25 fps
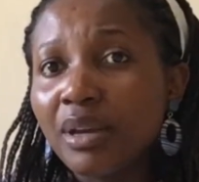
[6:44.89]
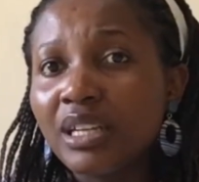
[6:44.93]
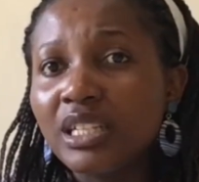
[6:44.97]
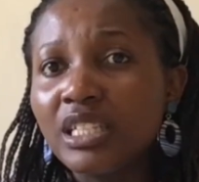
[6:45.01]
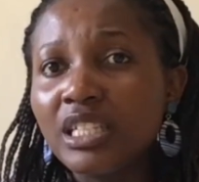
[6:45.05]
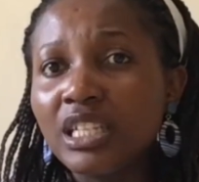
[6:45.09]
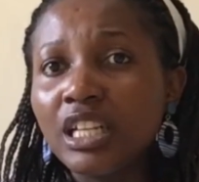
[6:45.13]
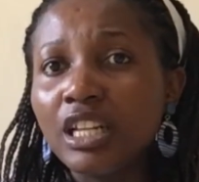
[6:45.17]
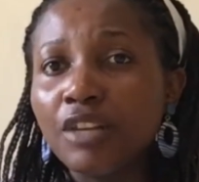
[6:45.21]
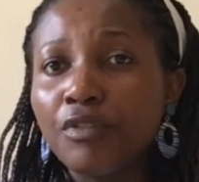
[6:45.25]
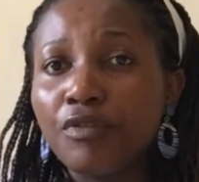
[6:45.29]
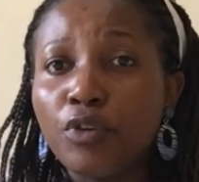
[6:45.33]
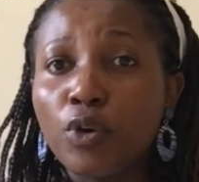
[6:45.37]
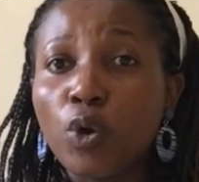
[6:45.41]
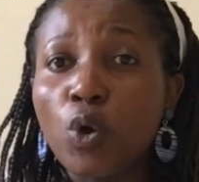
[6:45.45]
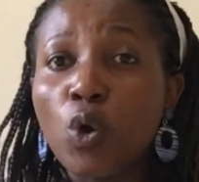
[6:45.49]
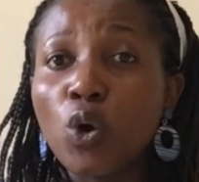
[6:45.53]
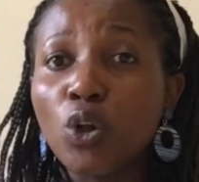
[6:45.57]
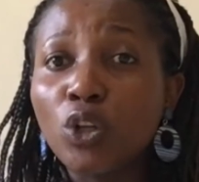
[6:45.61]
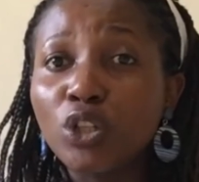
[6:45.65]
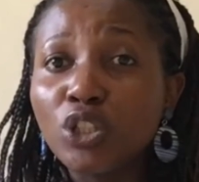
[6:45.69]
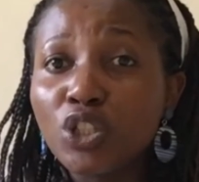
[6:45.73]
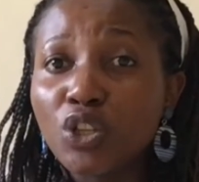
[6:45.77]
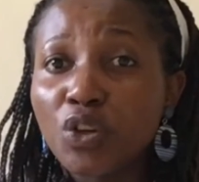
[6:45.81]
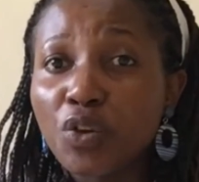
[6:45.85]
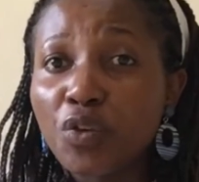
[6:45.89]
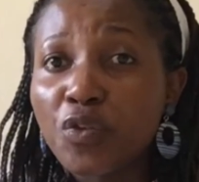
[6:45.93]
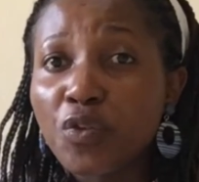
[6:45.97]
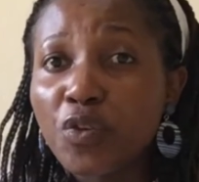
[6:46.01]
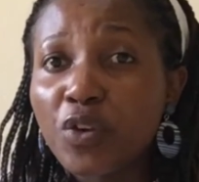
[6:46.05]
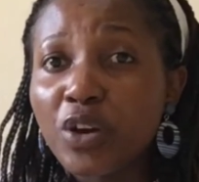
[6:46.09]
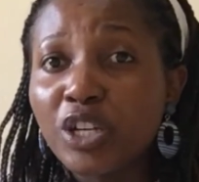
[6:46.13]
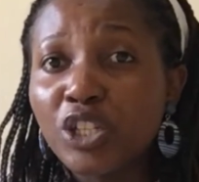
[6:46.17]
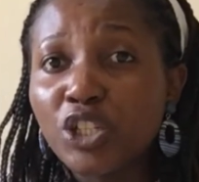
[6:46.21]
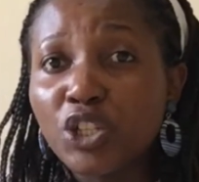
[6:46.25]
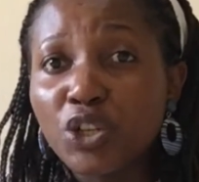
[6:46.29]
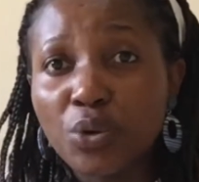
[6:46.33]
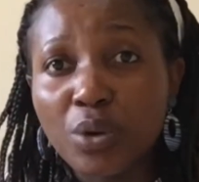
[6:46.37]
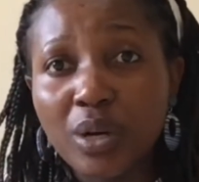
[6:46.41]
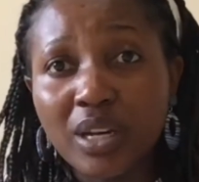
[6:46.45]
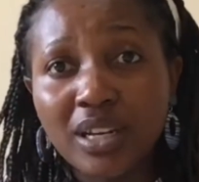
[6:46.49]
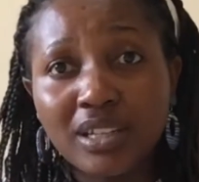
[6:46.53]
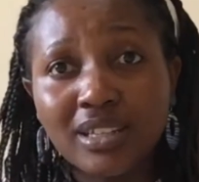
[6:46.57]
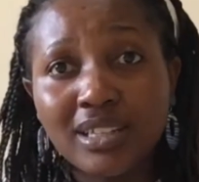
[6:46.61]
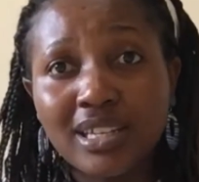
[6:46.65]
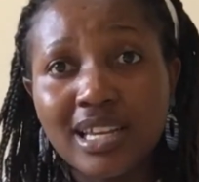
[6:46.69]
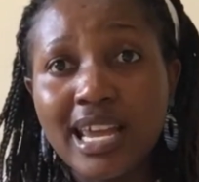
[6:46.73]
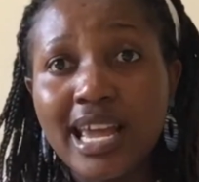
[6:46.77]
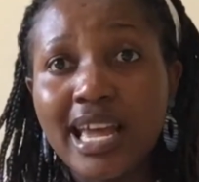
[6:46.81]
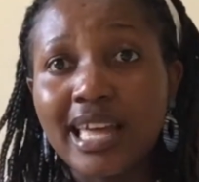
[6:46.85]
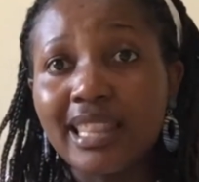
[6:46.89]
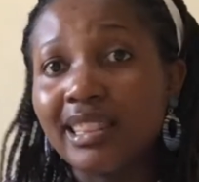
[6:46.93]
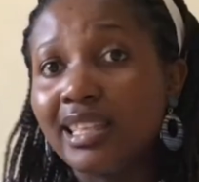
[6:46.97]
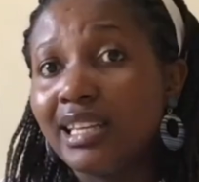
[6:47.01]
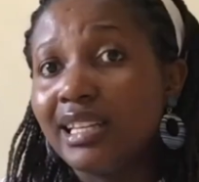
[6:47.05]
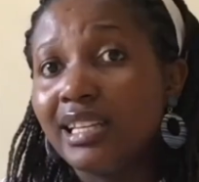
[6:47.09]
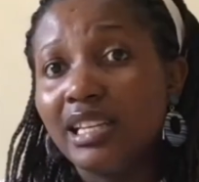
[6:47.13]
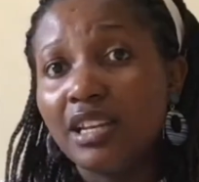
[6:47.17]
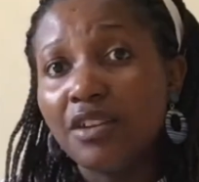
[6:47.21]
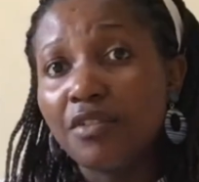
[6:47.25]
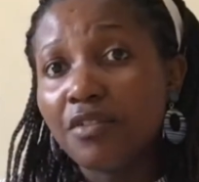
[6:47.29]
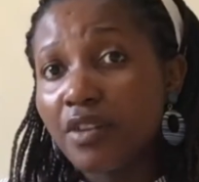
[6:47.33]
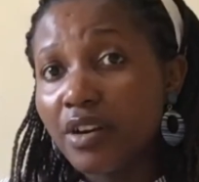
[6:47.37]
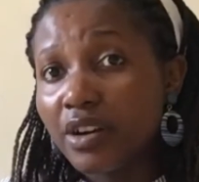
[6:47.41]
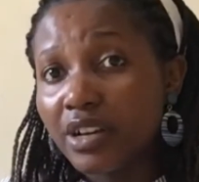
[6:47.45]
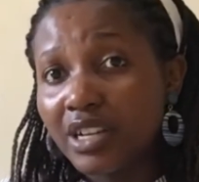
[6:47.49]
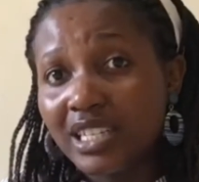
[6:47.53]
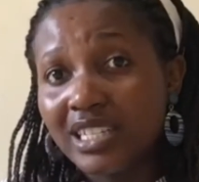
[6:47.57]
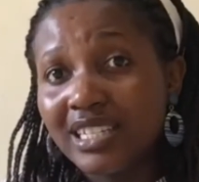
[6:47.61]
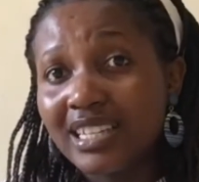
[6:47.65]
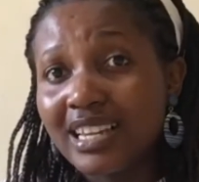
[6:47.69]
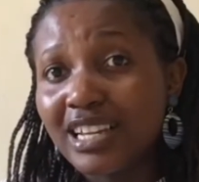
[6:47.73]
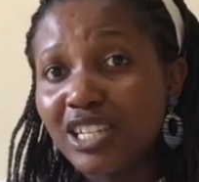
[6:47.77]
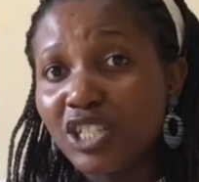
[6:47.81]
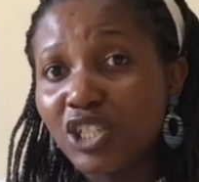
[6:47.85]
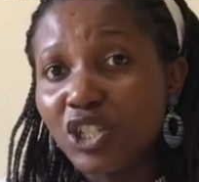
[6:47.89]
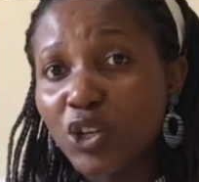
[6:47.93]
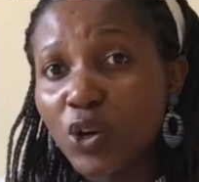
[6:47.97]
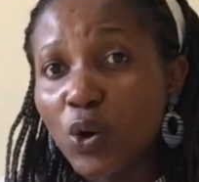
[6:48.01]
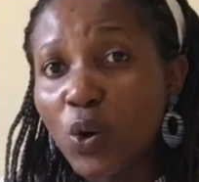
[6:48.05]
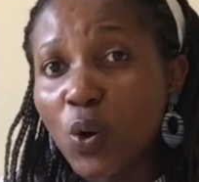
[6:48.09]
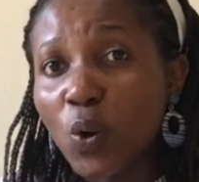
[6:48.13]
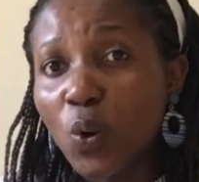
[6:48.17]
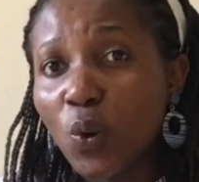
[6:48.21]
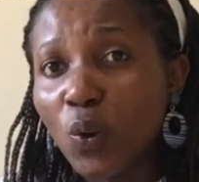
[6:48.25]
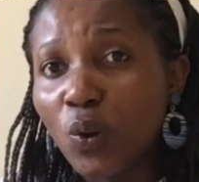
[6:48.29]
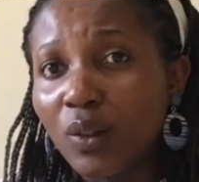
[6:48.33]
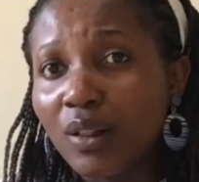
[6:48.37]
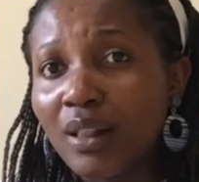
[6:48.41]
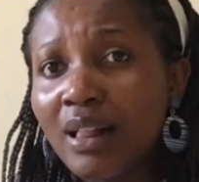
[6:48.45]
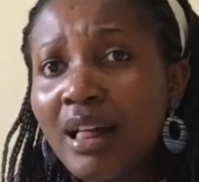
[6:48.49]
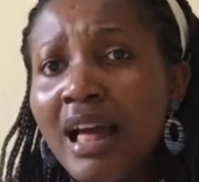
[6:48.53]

if you called your friend during day and they never returned your call.